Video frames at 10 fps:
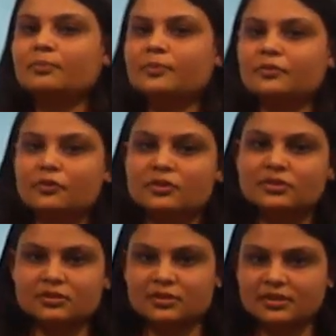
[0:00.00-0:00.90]
Before
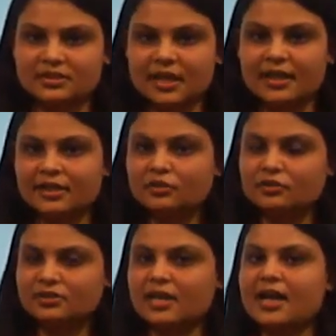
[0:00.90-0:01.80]
starting the
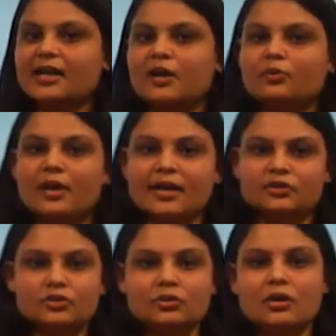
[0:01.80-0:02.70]
slide, I would like
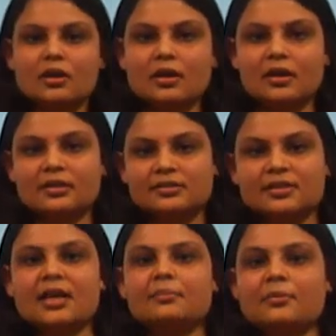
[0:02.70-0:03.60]
to
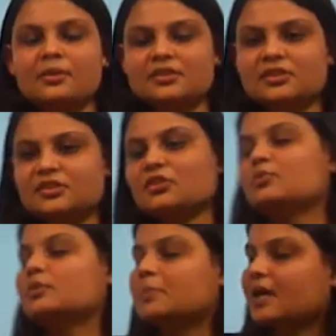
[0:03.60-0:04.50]
start my presentation
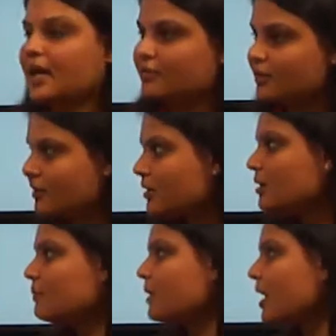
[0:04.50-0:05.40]
with my career
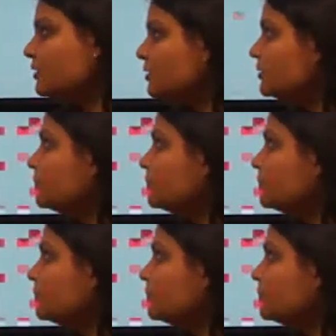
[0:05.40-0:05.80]
path.